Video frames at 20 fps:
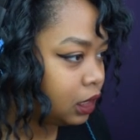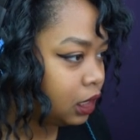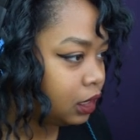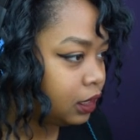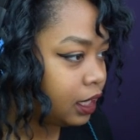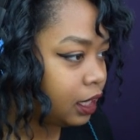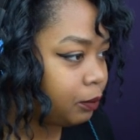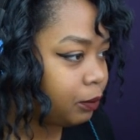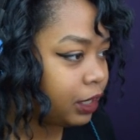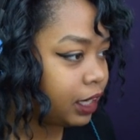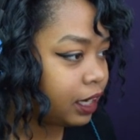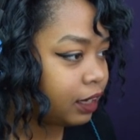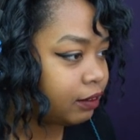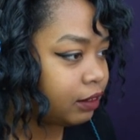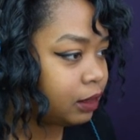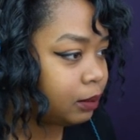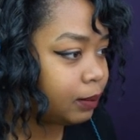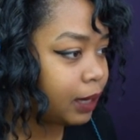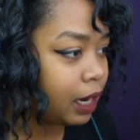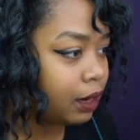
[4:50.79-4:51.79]
then we have
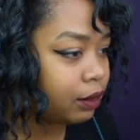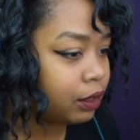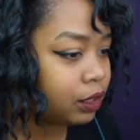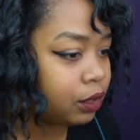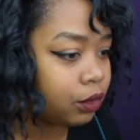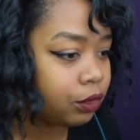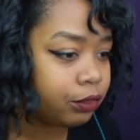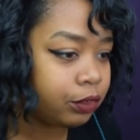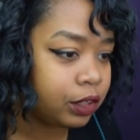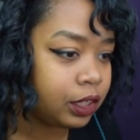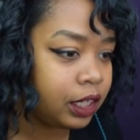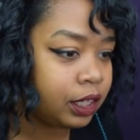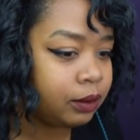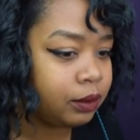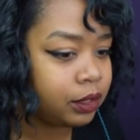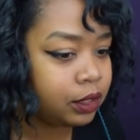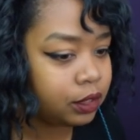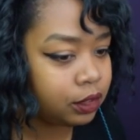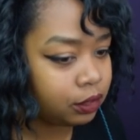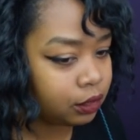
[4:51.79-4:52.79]
the power overlay,
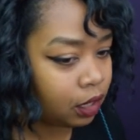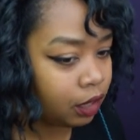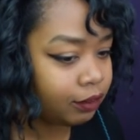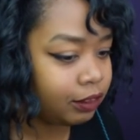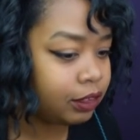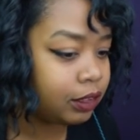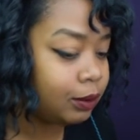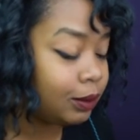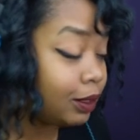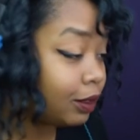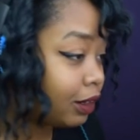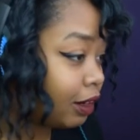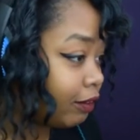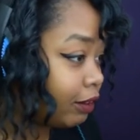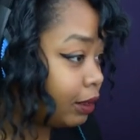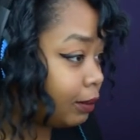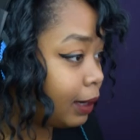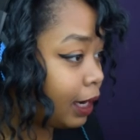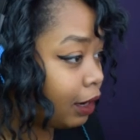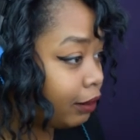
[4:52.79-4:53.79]
which obviously we don't have
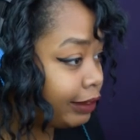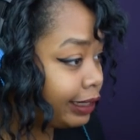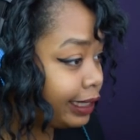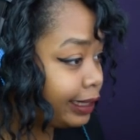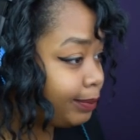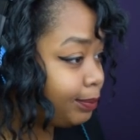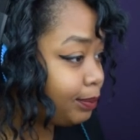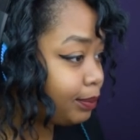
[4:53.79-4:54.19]
any power yet.